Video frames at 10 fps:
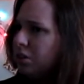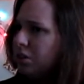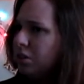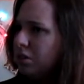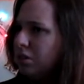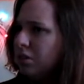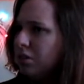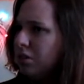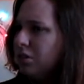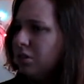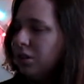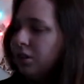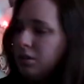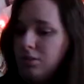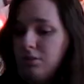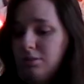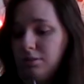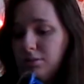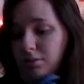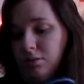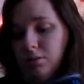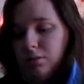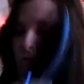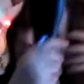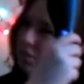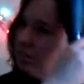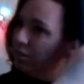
Nobody speaks.